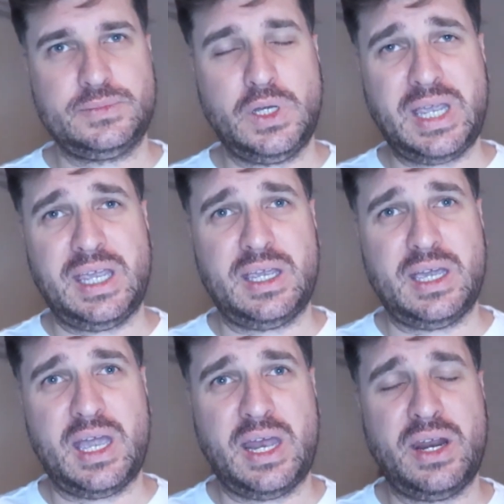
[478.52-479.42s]
Okay,
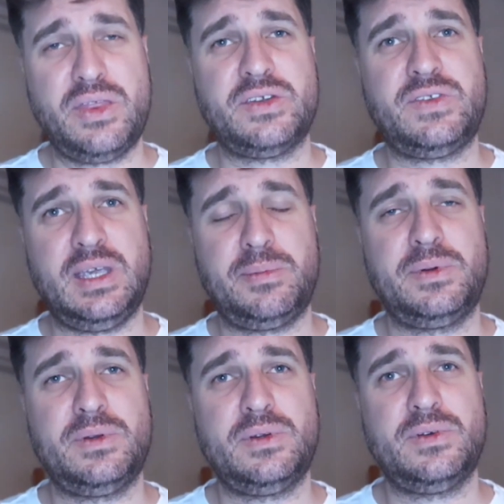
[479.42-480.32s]
another tip
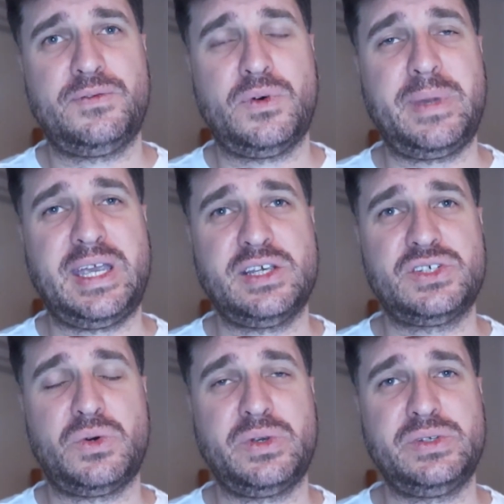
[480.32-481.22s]
for making sure